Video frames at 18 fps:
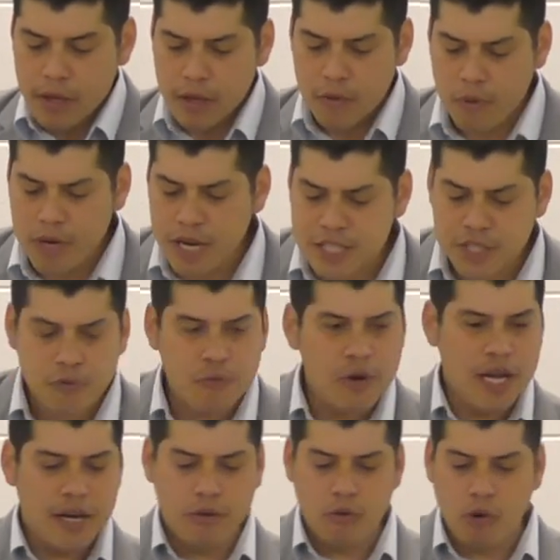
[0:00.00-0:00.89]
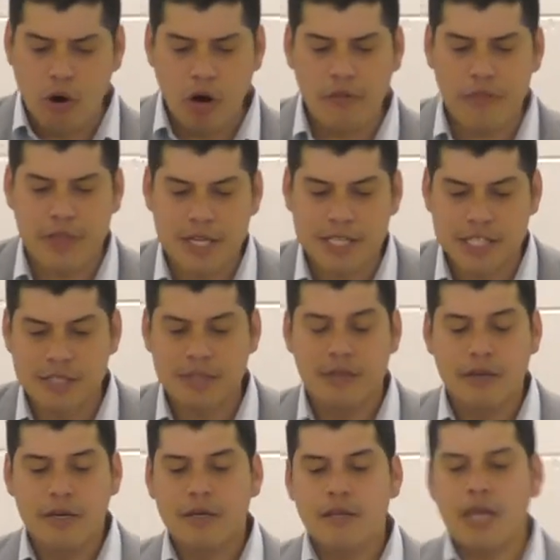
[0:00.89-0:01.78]
We need to read all of this
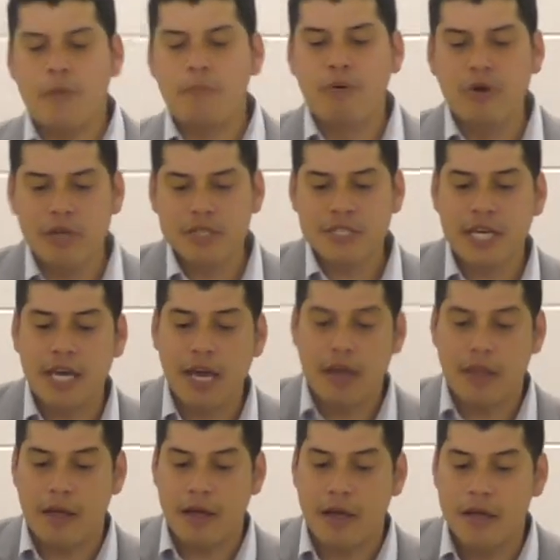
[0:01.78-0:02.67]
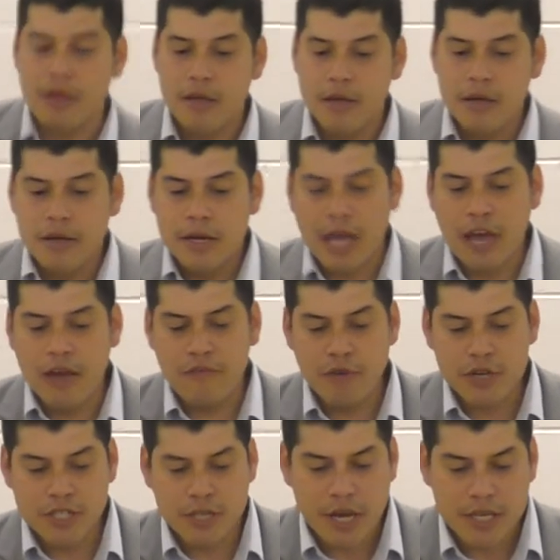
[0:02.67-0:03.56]
and put it together. Okay,
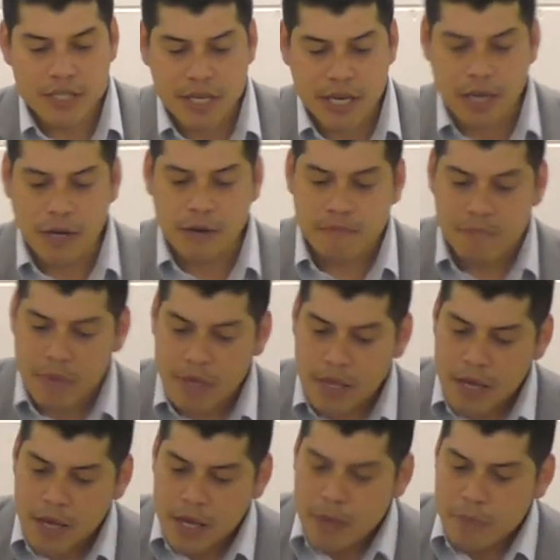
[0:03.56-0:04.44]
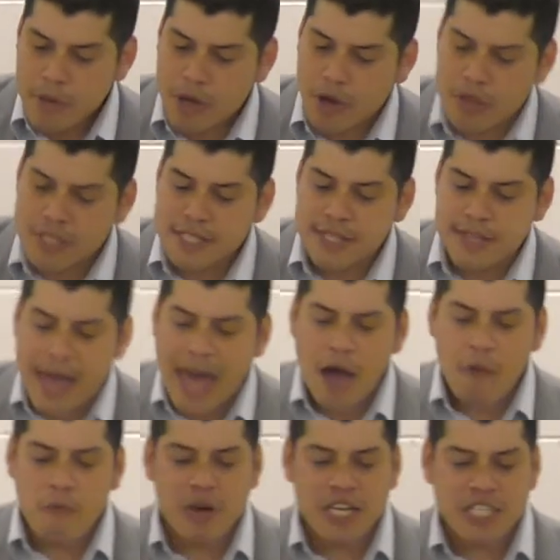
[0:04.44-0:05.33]
verse 19. Because
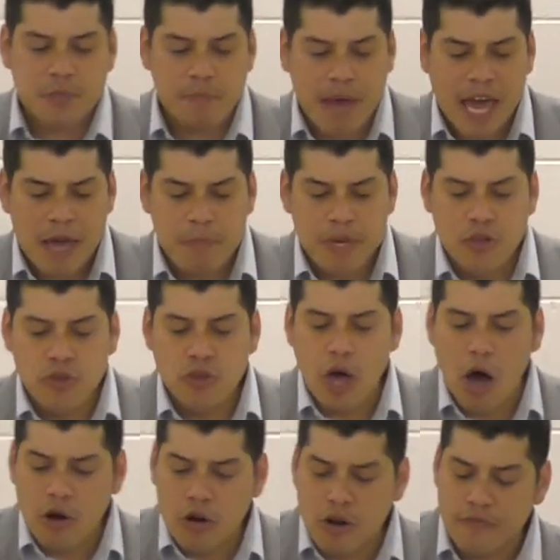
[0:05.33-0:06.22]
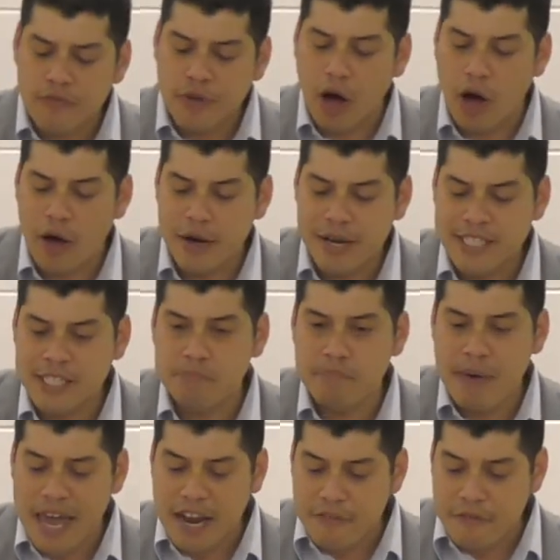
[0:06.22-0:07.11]
that which may be known of God is
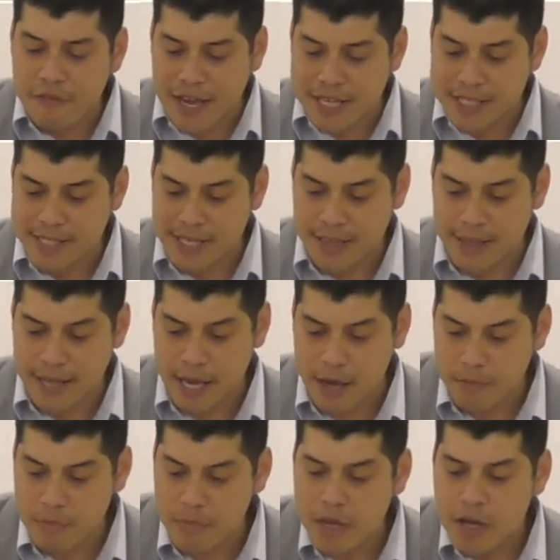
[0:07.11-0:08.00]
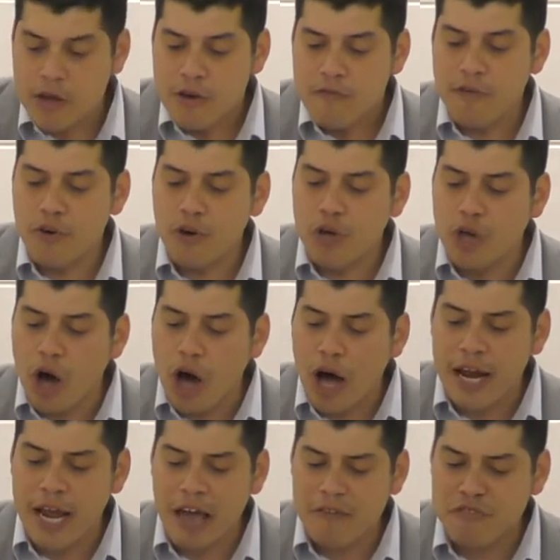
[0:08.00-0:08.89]
manifest in them, for
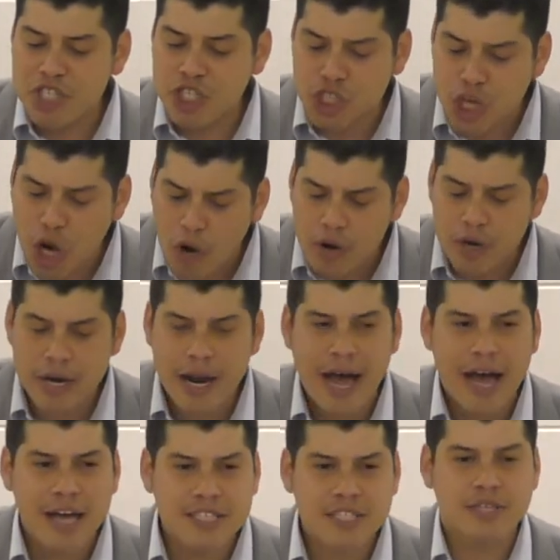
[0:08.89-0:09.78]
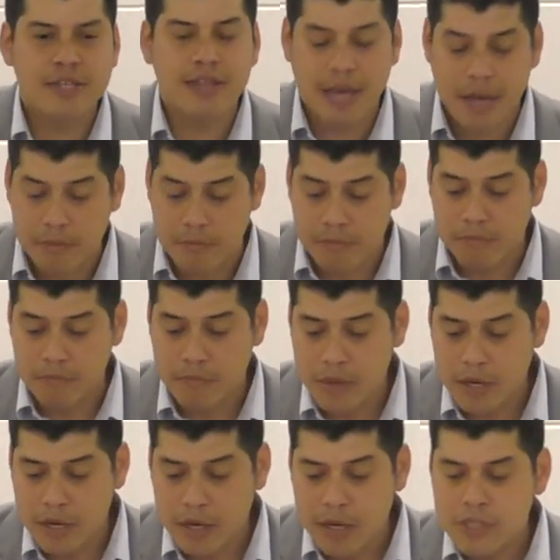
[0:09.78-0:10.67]
God hath showed it unto them.
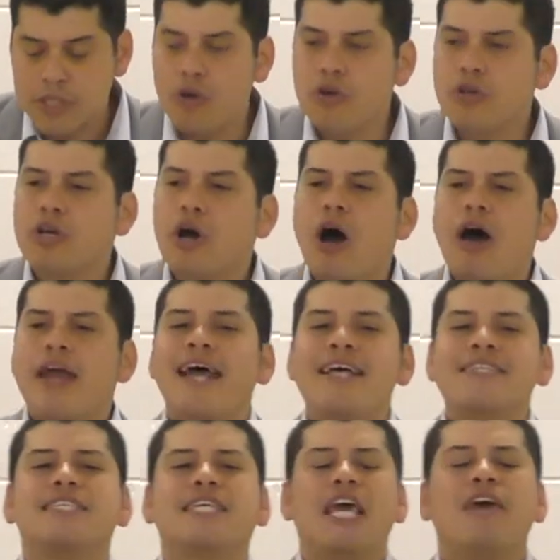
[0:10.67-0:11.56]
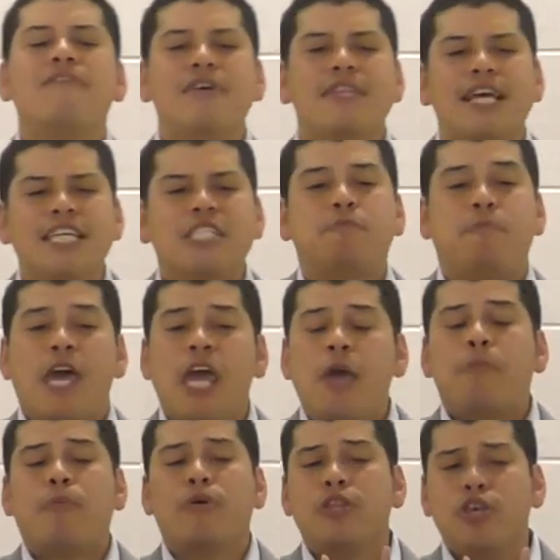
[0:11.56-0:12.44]
So God has given these
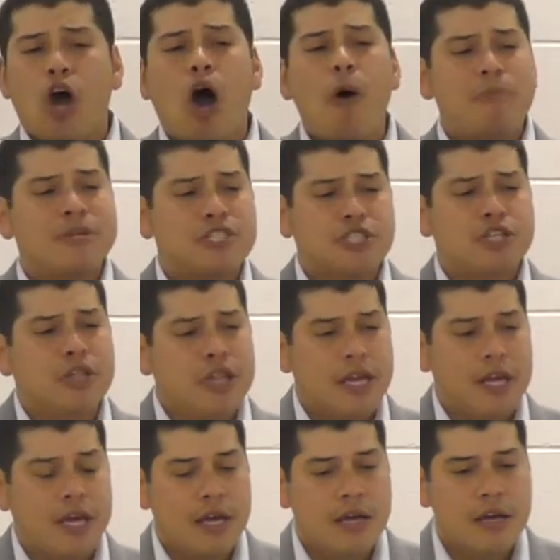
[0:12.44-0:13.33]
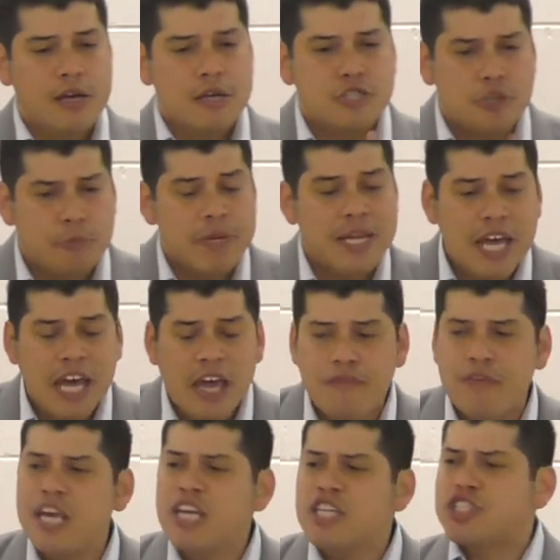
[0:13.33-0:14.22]
people the opportunity to
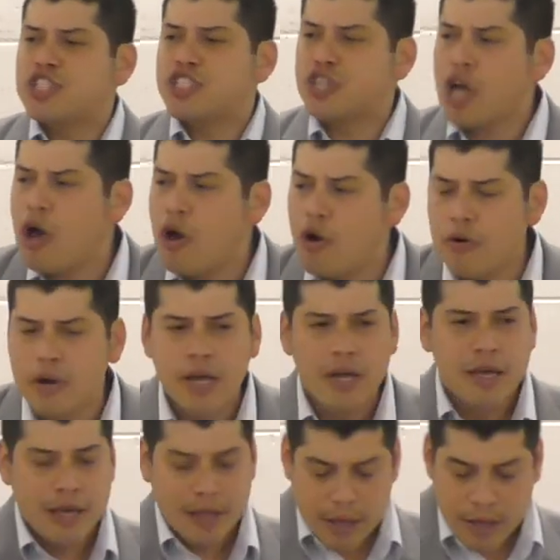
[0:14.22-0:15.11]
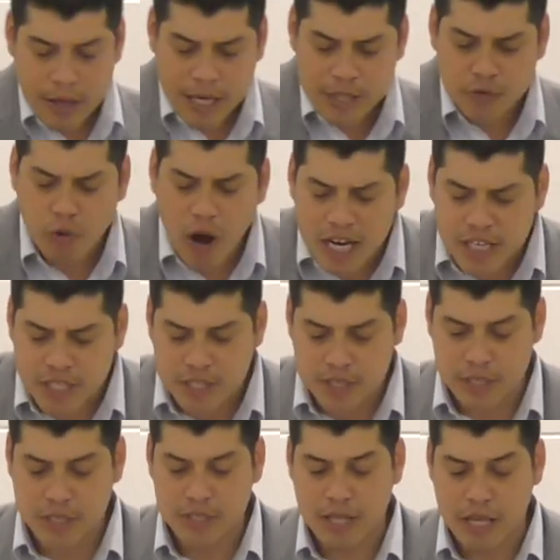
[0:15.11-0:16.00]
believe. He's shown his
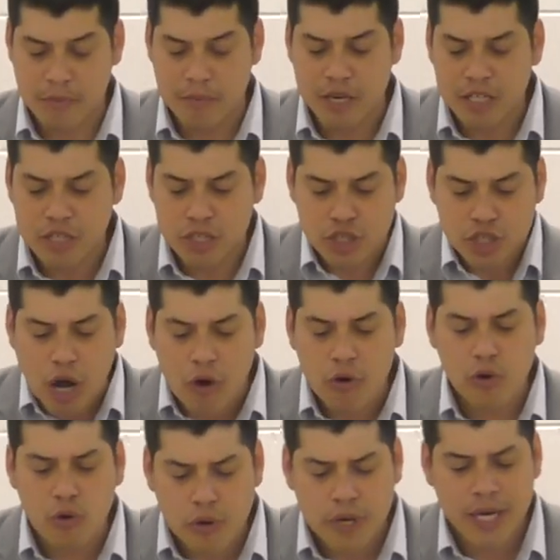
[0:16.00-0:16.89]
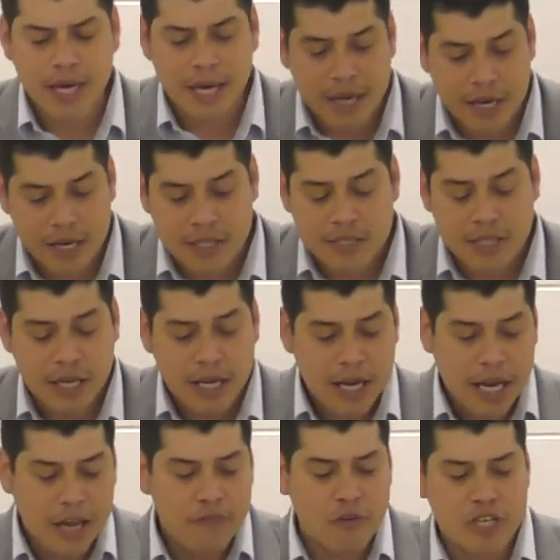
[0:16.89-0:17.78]
righteousness to them. He's shown who he is
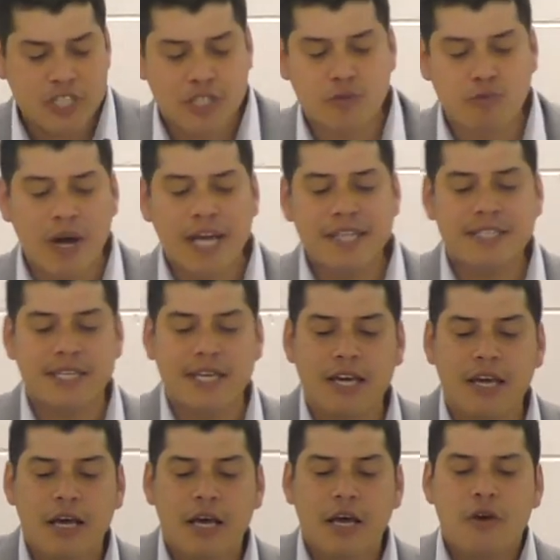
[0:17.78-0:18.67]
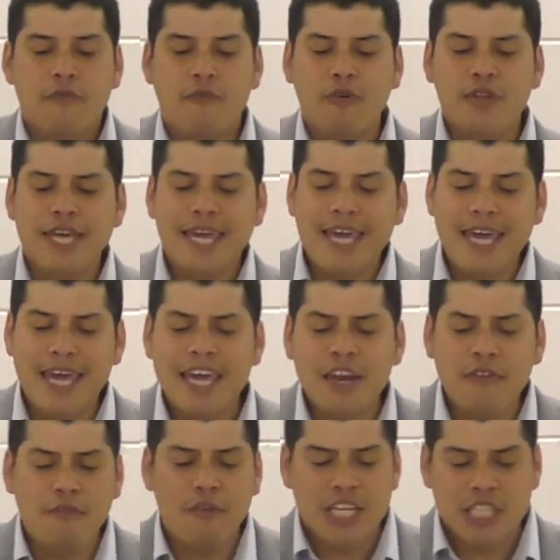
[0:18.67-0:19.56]
in verse 20 for the
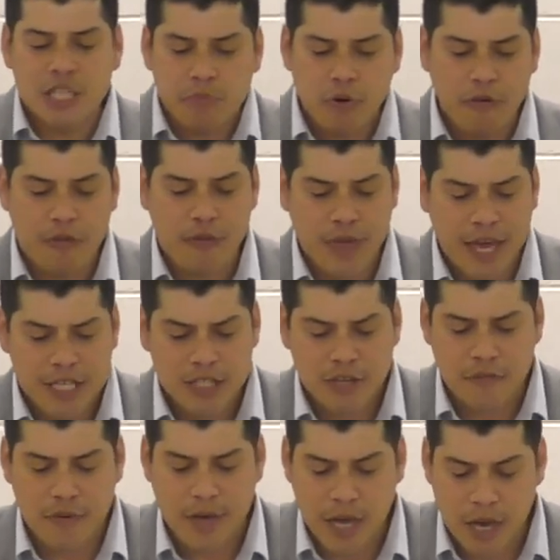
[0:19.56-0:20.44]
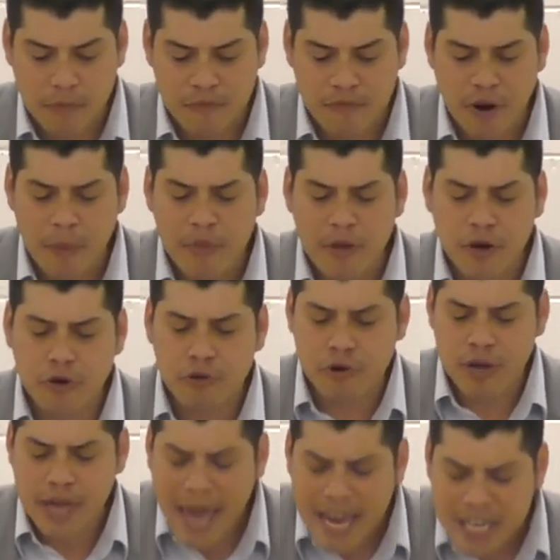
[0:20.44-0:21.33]
invisible things of him from the
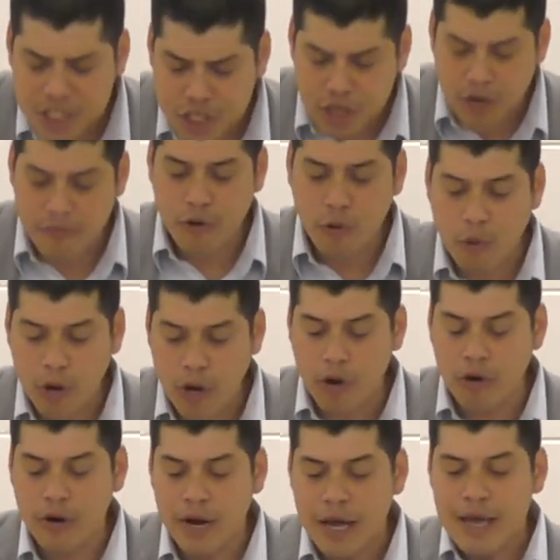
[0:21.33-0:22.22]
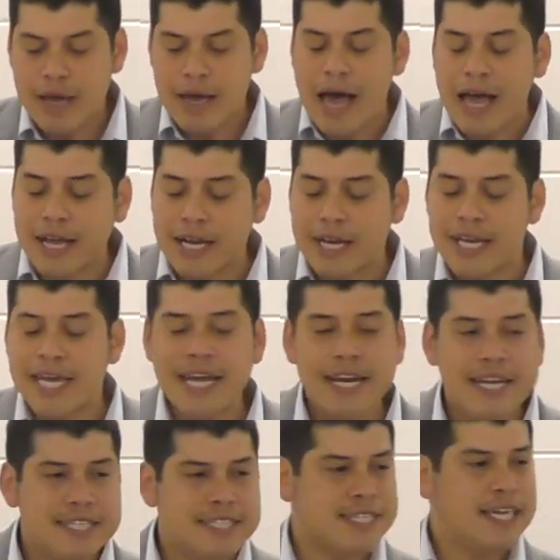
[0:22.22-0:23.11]
creation of the world are
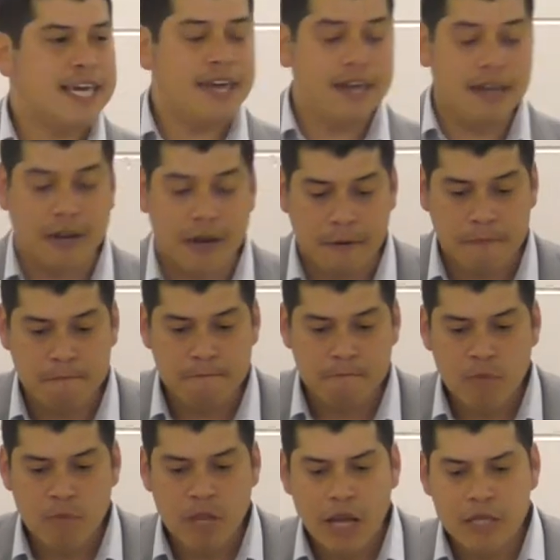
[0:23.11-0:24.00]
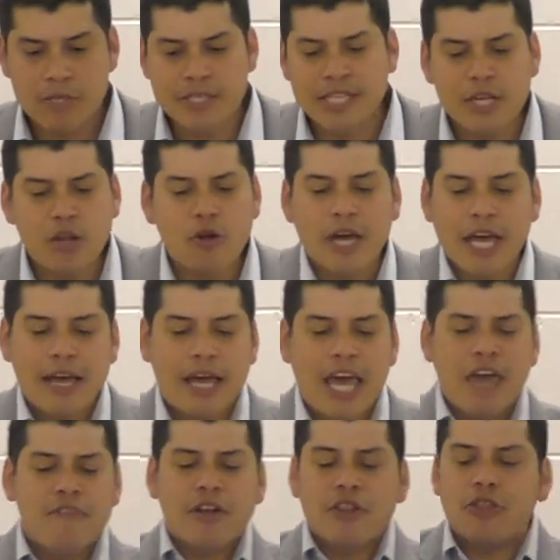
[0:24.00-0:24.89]
clearly seen. So, look,
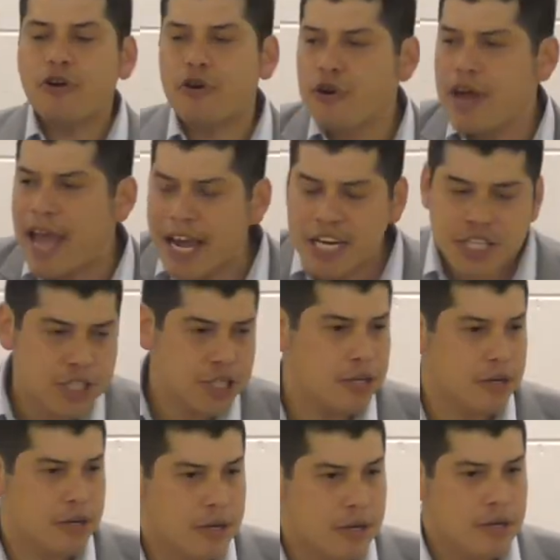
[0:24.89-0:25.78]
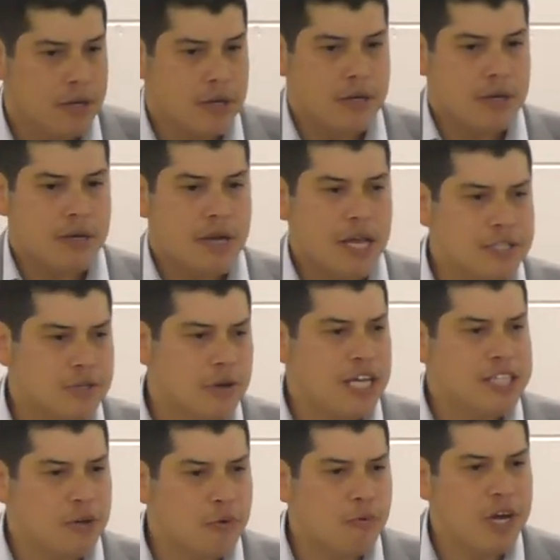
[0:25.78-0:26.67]
even the creation, is a,
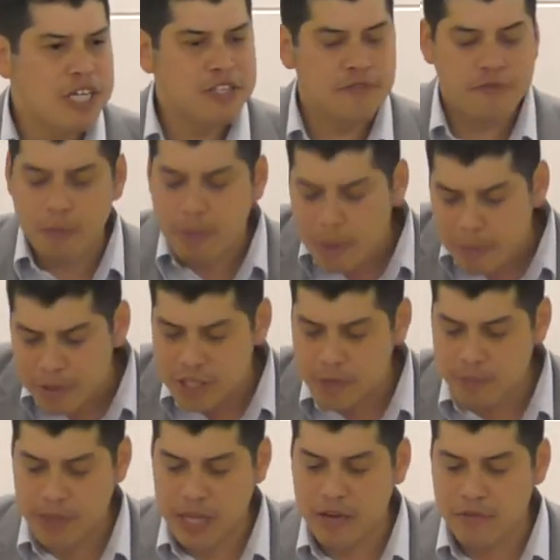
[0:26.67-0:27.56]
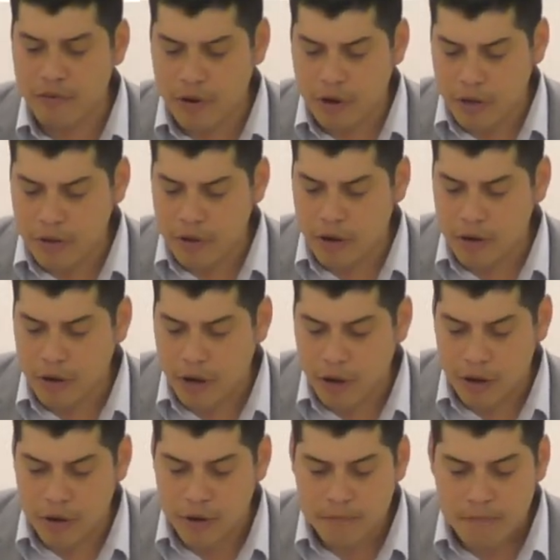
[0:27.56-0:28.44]
is a reason for people to believe on, on
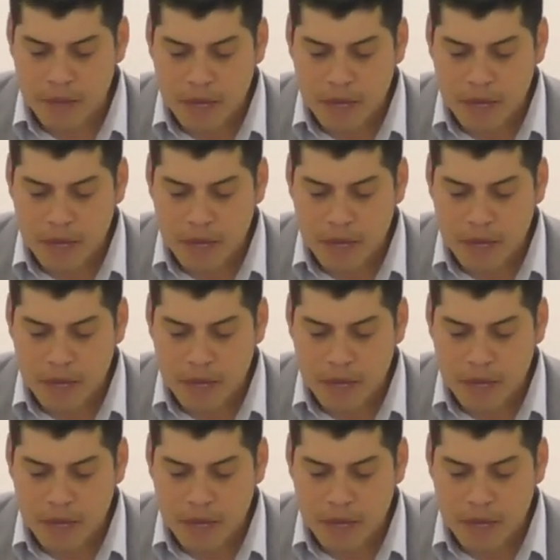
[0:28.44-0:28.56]
God.